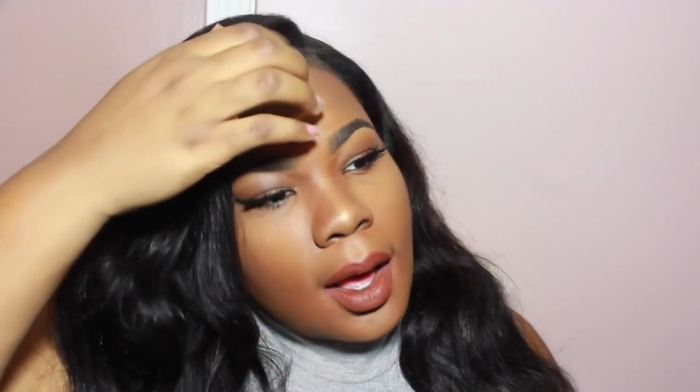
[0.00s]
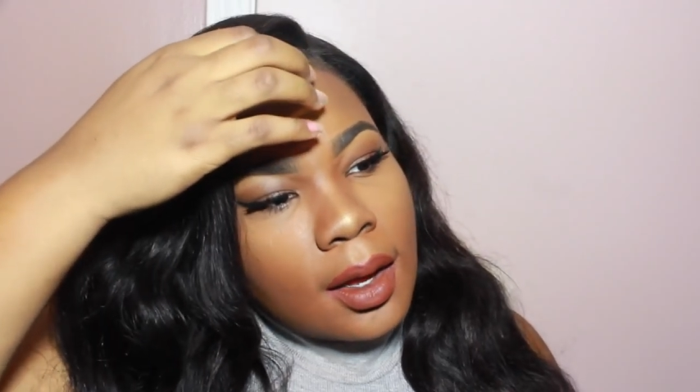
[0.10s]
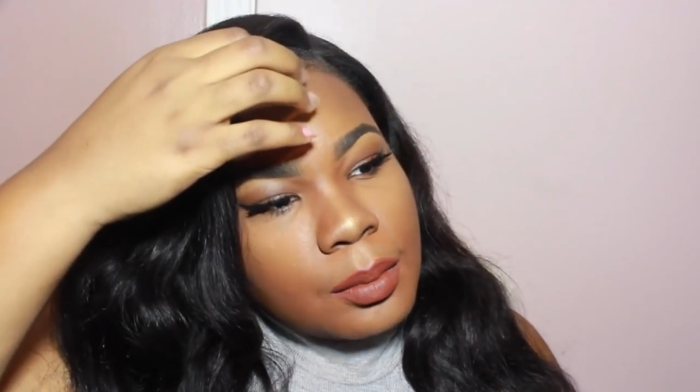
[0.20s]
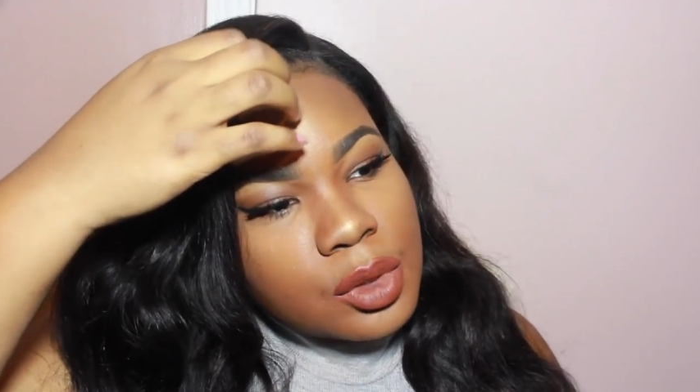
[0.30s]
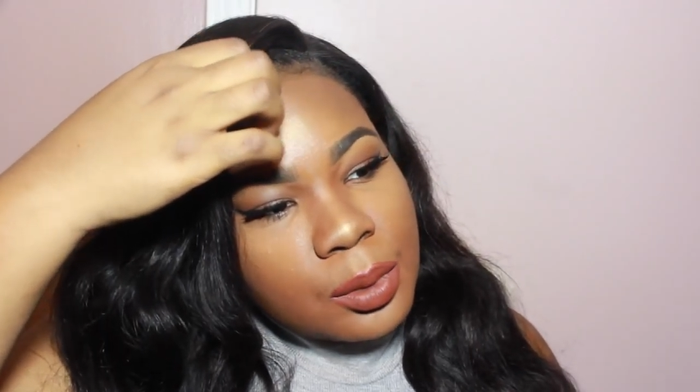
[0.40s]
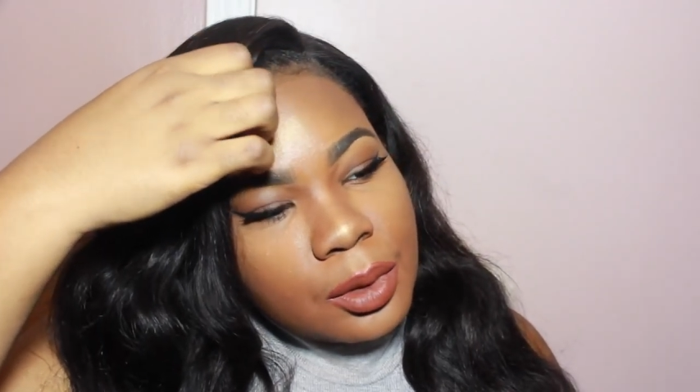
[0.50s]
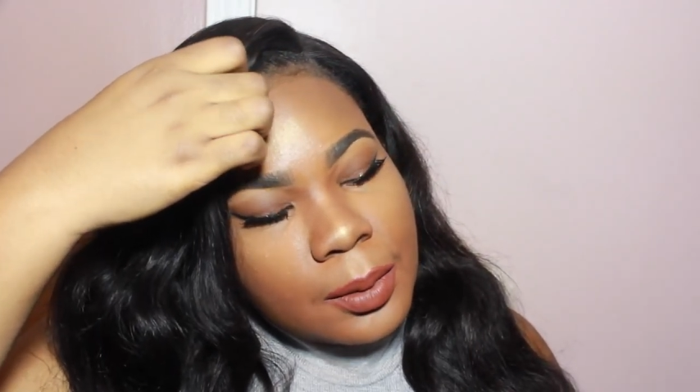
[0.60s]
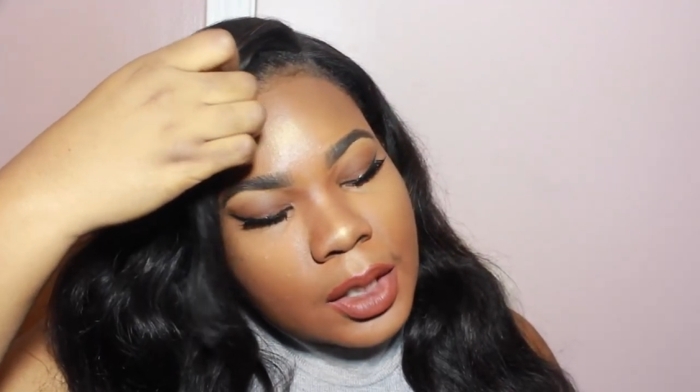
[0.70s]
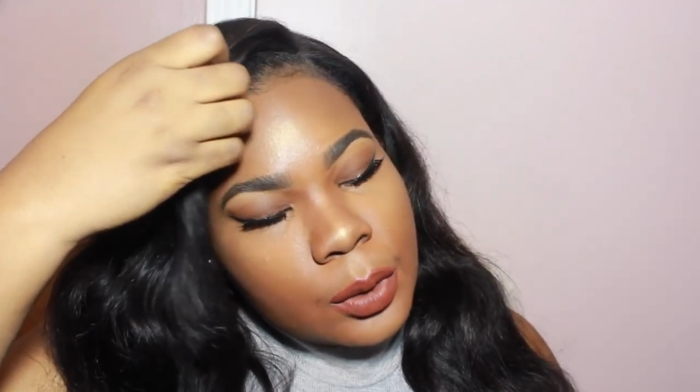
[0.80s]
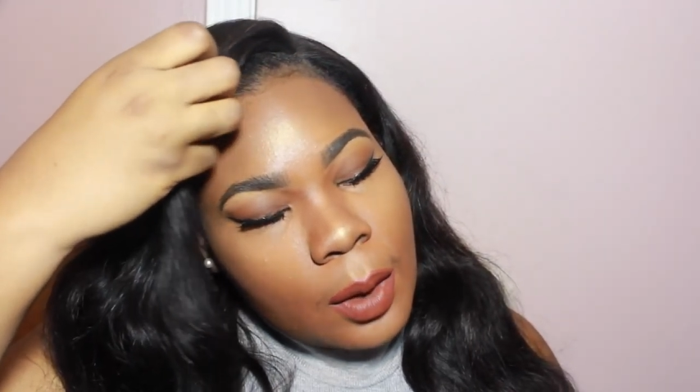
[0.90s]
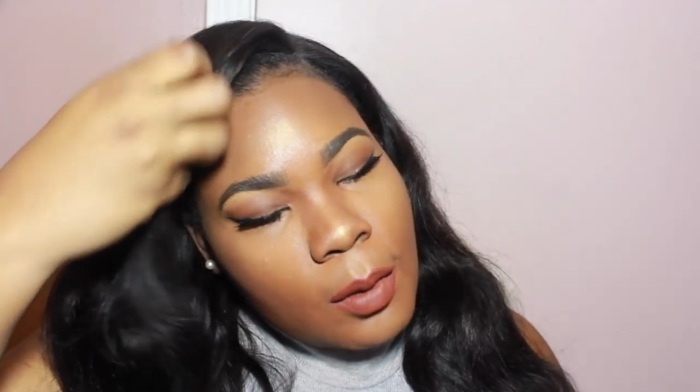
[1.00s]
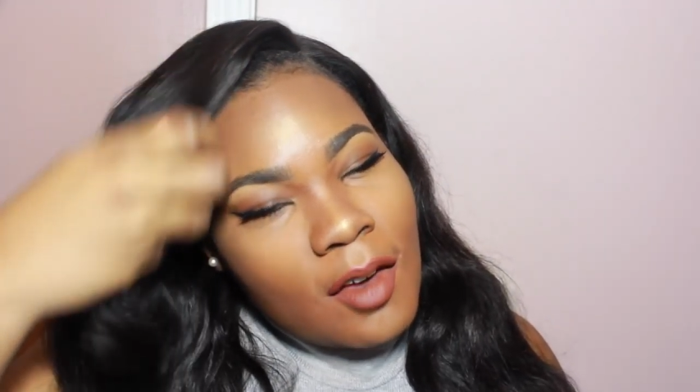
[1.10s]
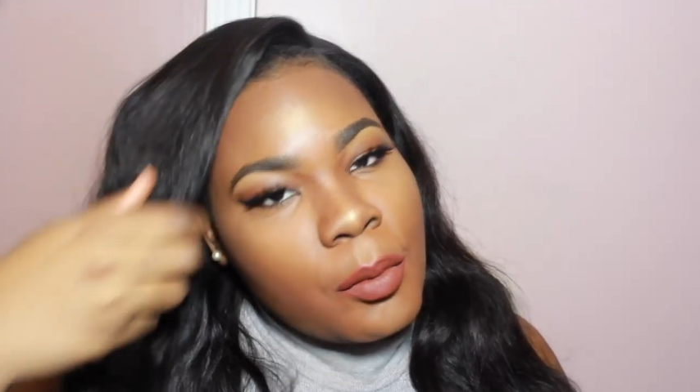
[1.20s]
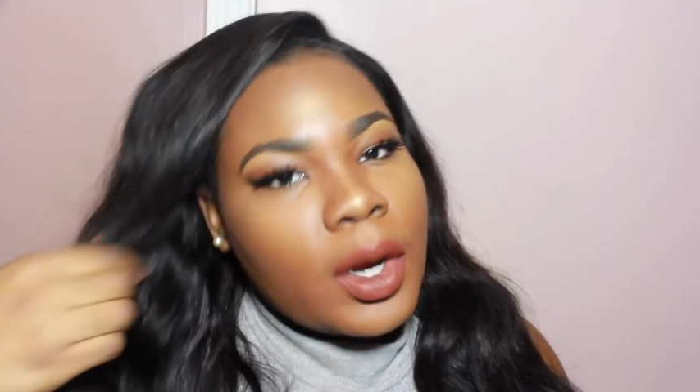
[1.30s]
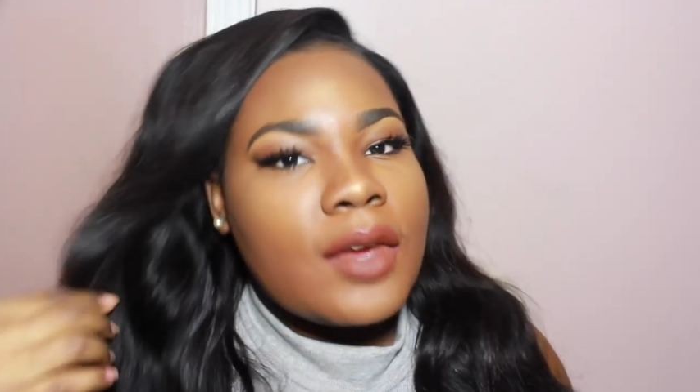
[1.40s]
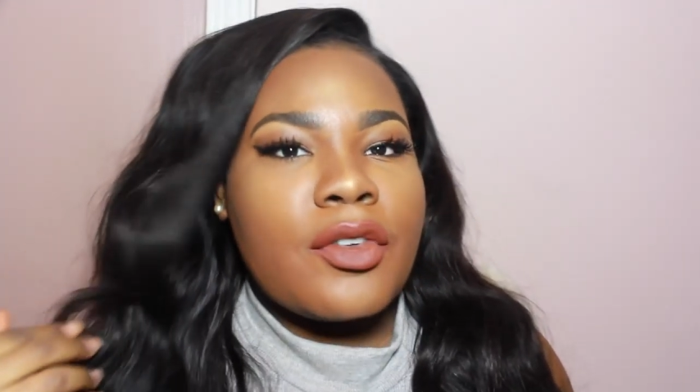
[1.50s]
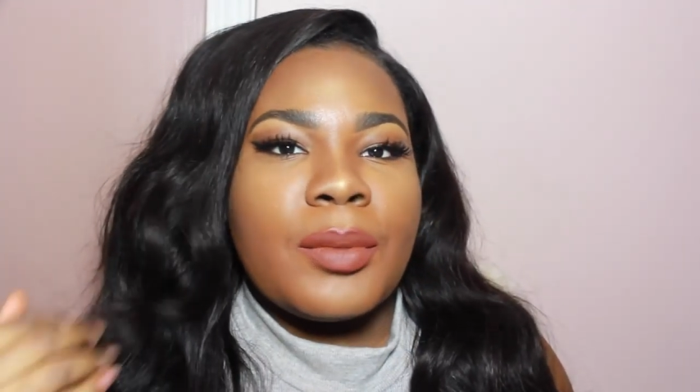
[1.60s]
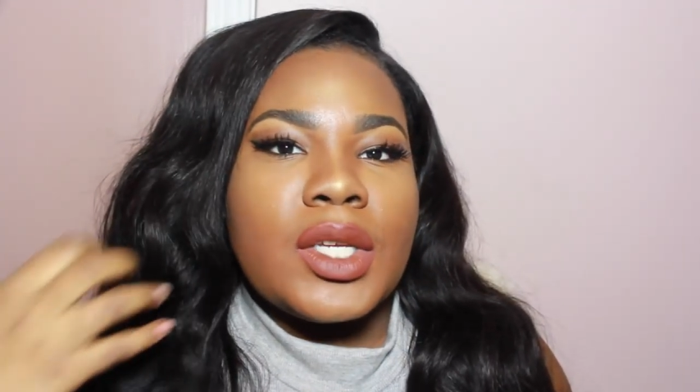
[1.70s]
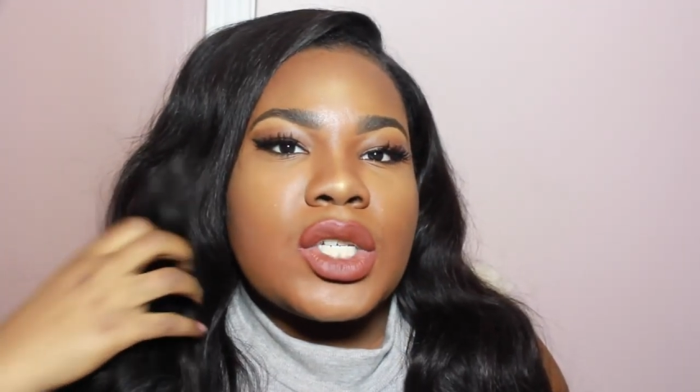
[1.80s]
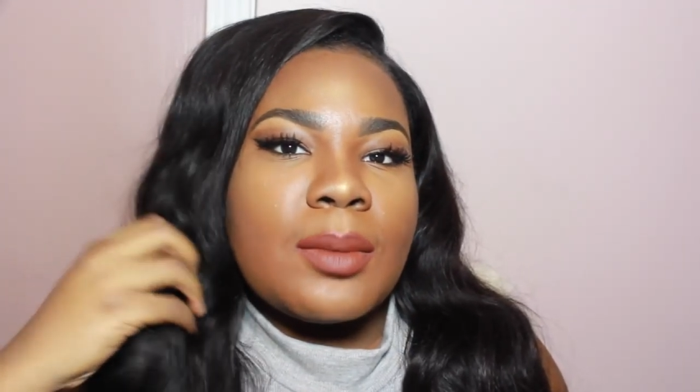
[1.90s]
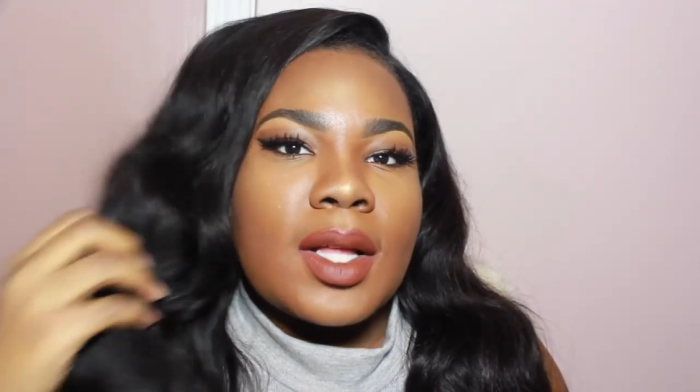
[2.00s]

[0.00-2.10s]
um so super cute i will have more information